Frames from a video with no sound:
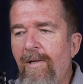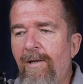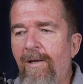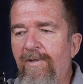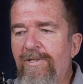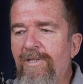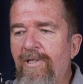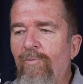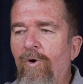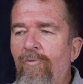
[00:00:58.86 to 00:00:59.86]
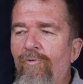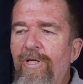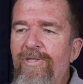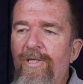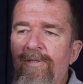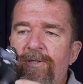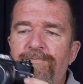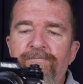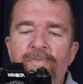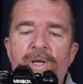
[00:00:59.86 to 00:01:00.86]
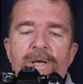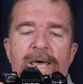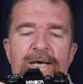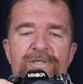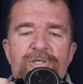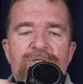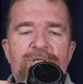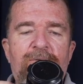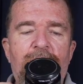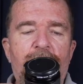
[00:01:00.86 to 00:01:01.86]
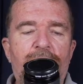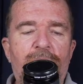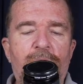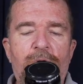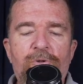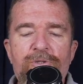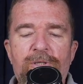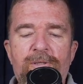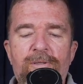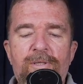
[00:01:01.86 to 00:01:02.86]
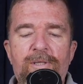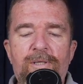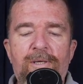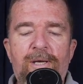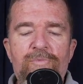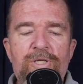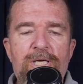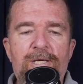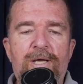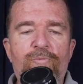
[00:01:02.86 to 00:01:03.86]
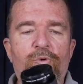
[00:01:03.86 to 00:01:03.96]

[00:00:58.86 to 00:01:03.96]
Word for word: Uh, this is a more recent X700 Minolta MD, and I'm